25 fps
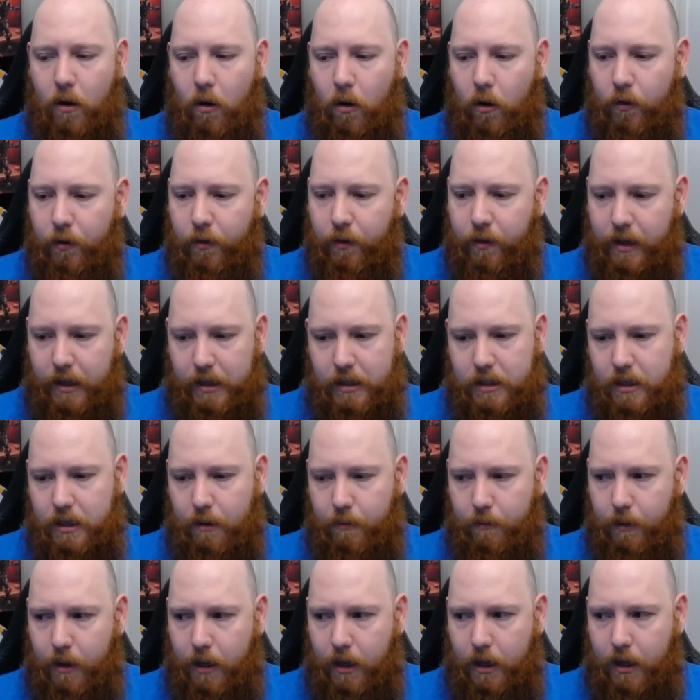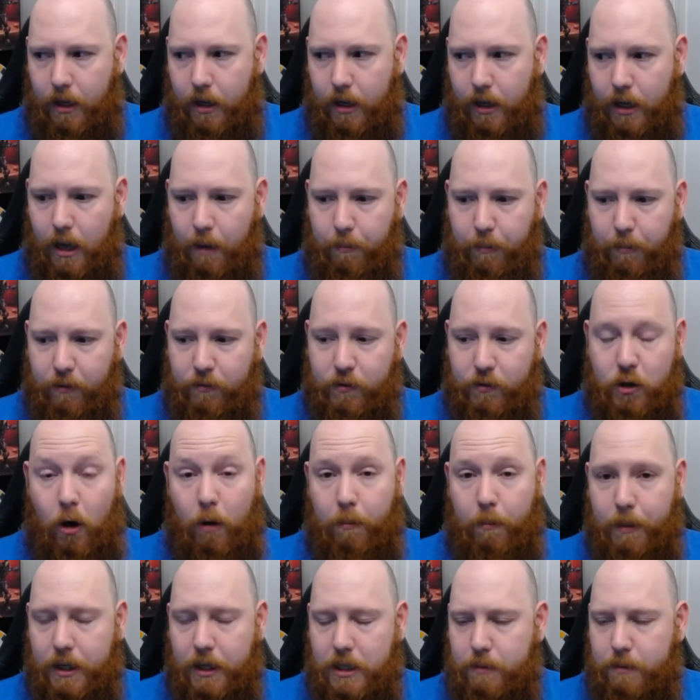on these a couple of
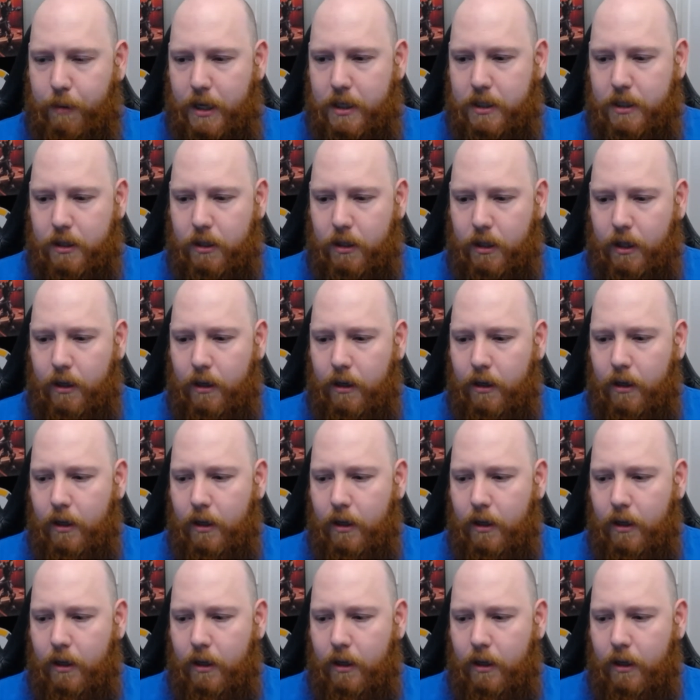topics basically.